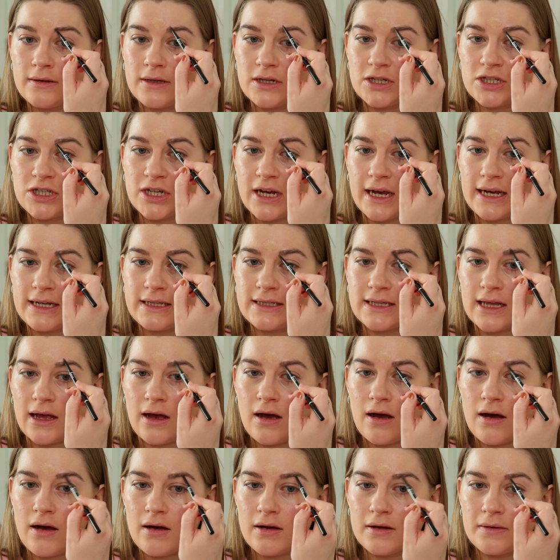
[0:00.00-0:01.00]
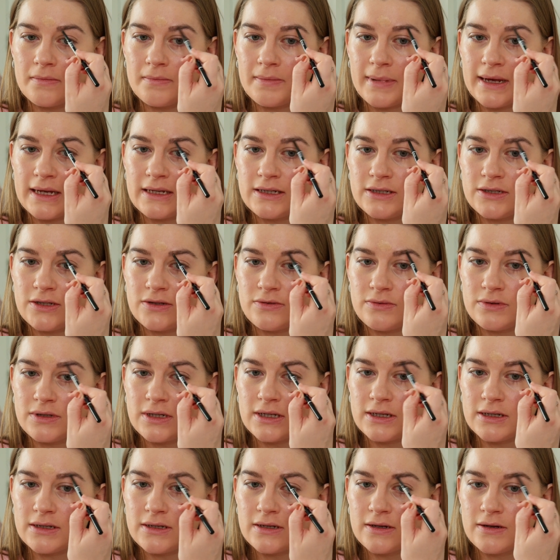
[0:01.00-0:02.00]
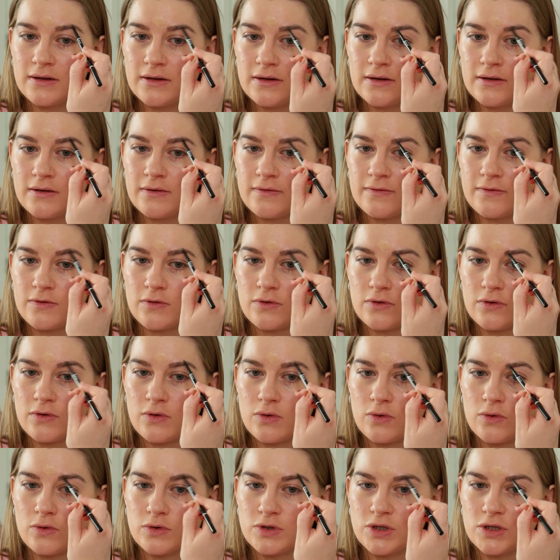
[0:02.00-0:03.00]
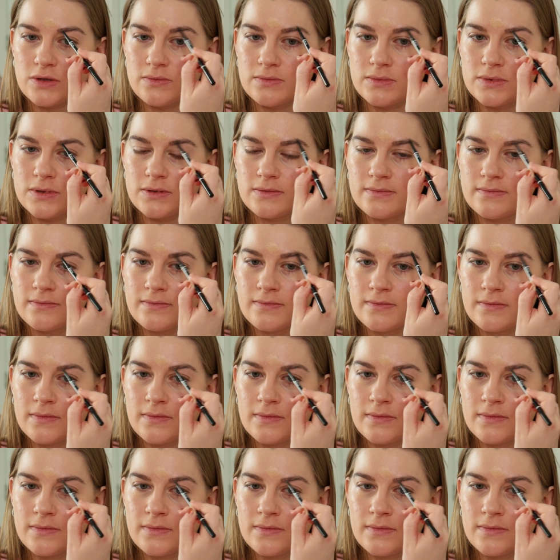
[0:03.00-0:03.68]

the shades that aren't best suited for autumns.